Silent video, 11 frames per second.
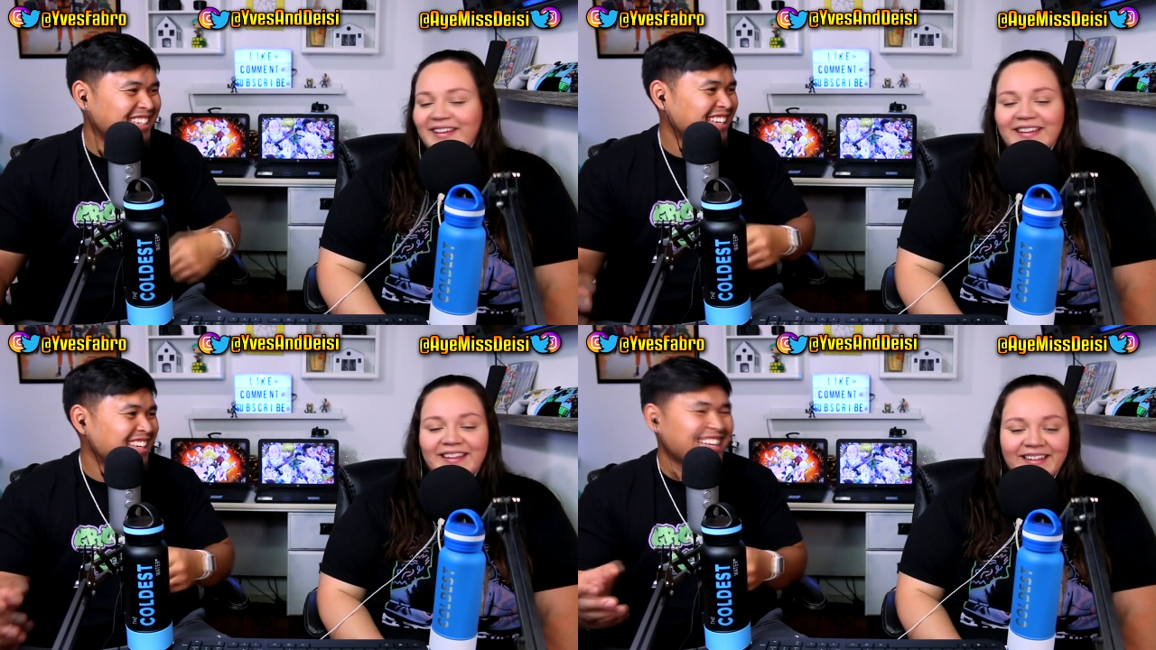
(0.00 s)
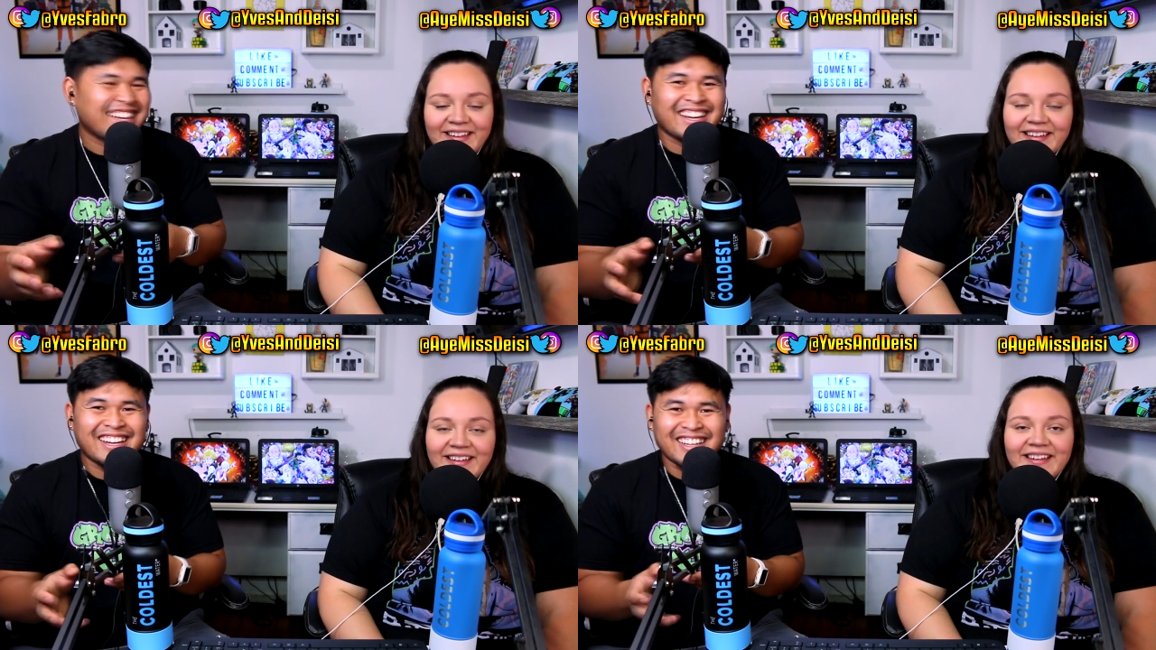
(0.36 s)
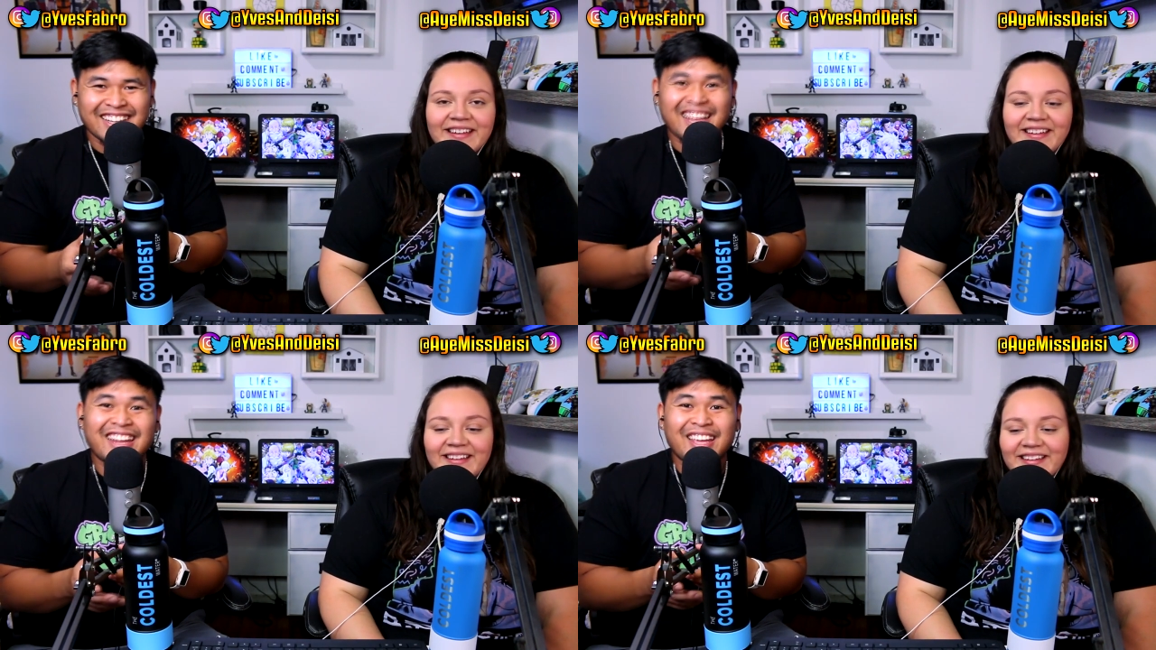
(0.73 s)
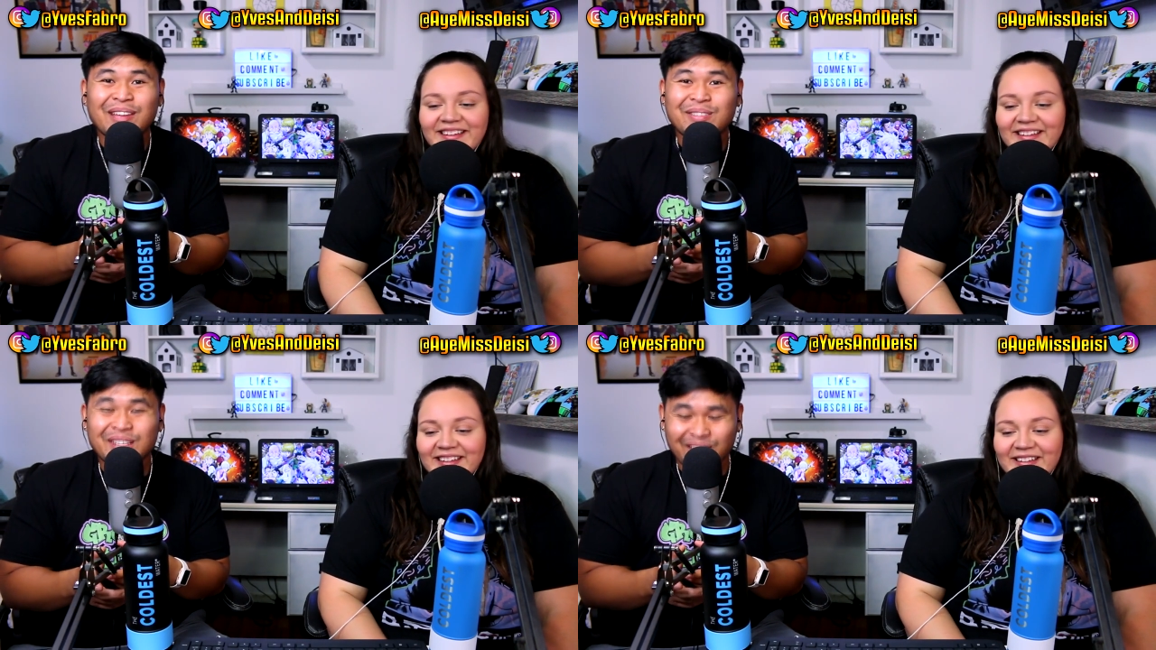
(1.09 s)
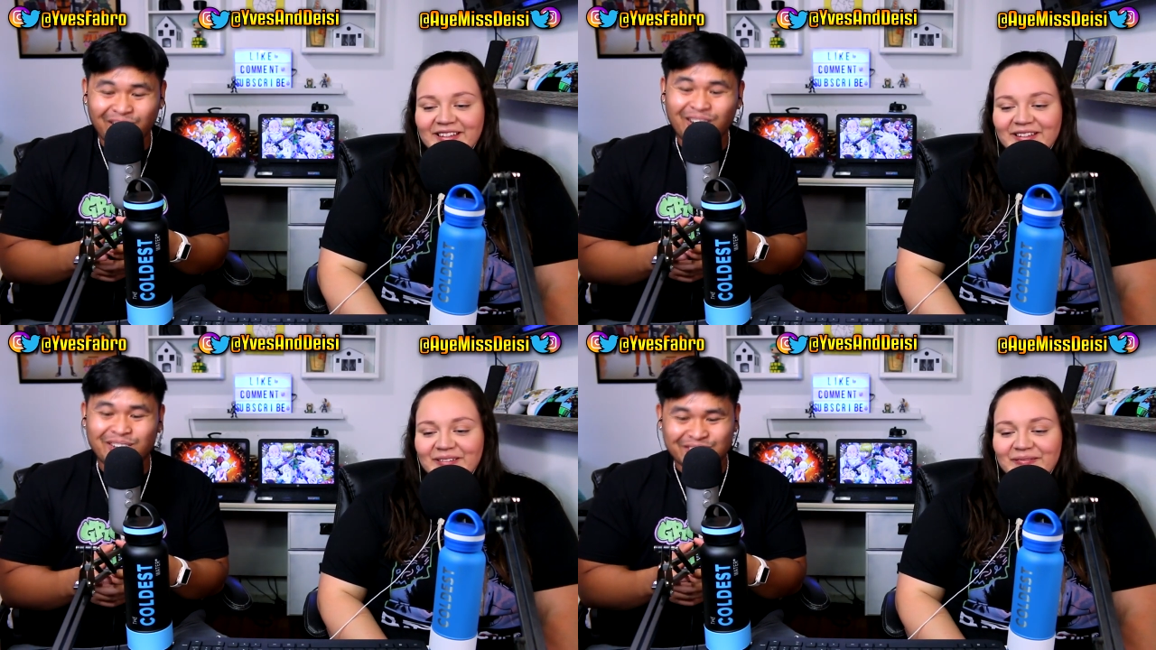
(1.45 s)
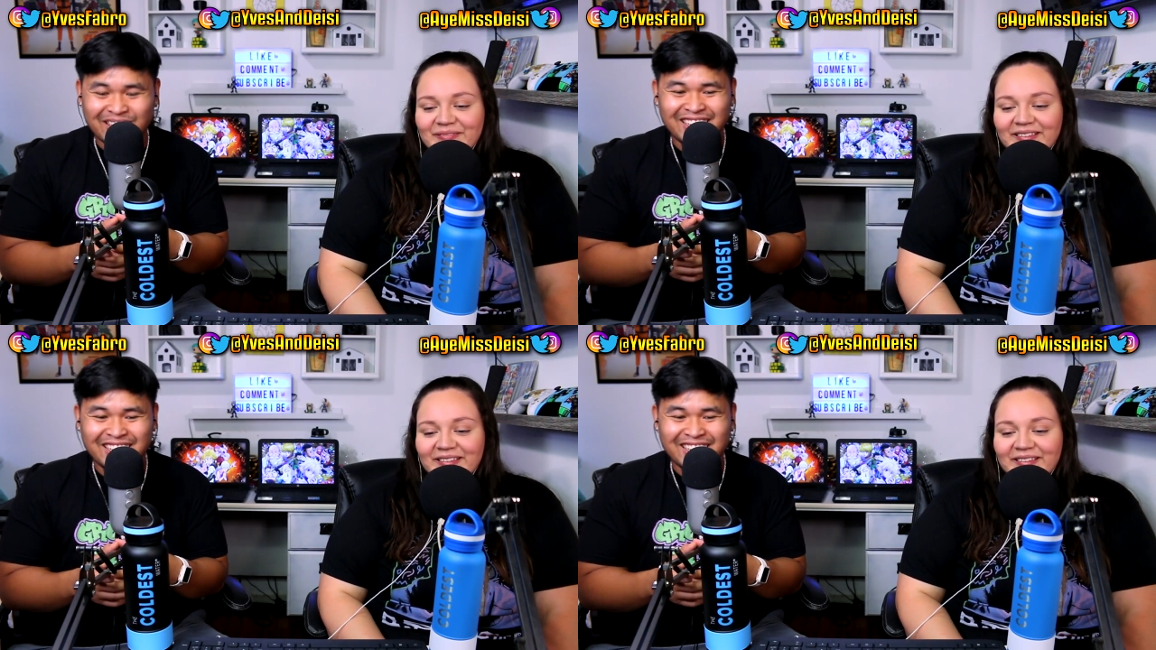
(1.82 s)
Speaker 1: uh, and it can't take cold.